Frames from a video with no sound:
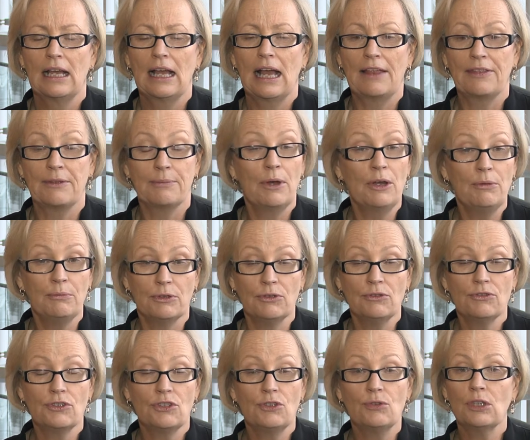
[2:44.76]
At the
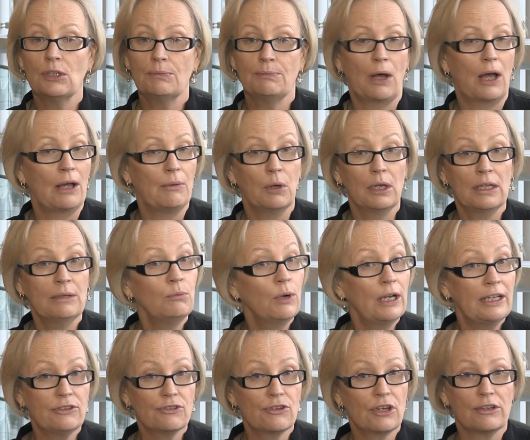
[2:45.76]
moment, you can buy one in
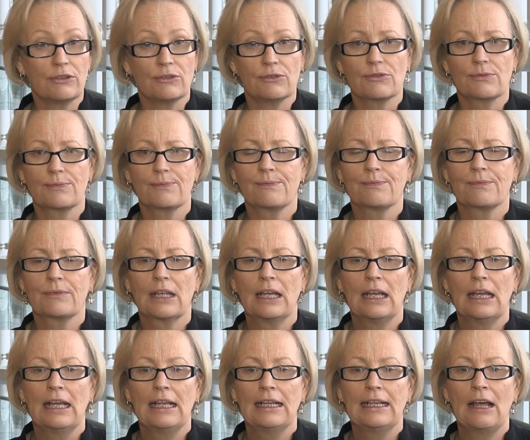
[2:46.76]
Waitrose.
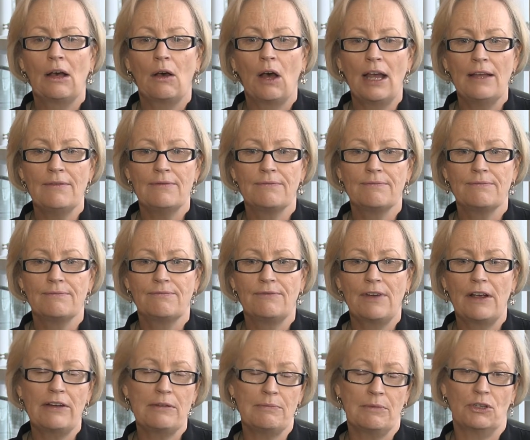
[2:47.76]
Now, I've
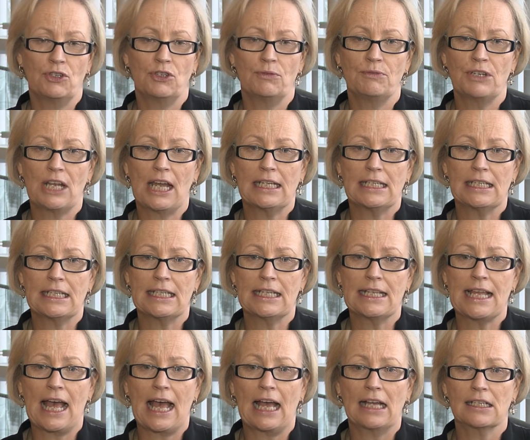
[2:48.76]
very much objected to
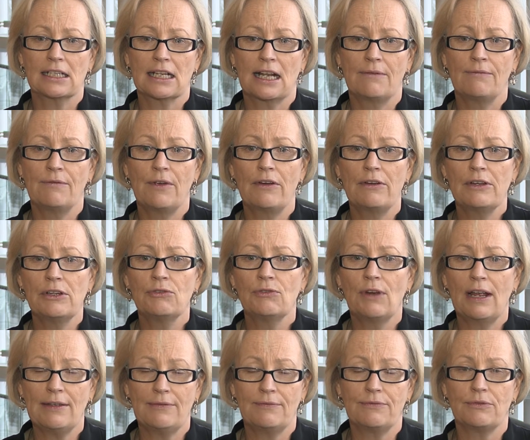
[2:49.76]
that, and I'm very
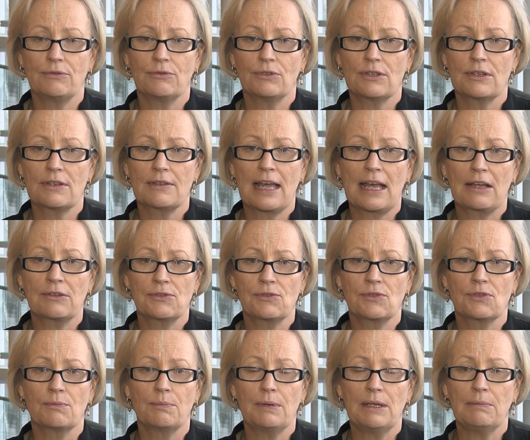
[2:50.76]
grateful to the
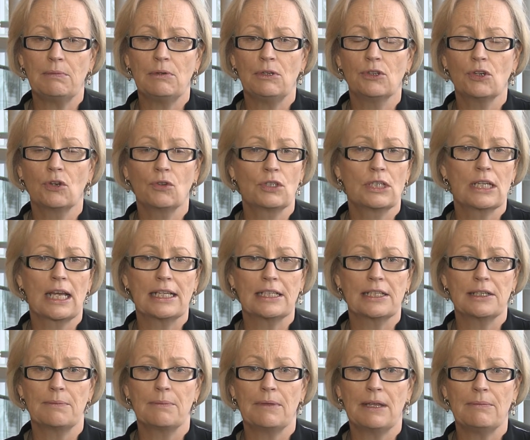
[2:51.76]
thousands of people who
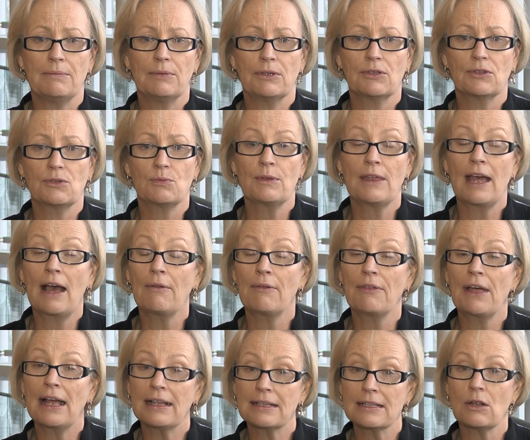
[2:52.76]
contacted me, because without
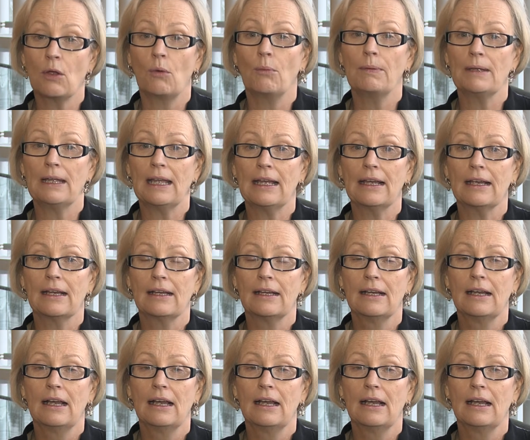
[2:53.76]
that lobbying,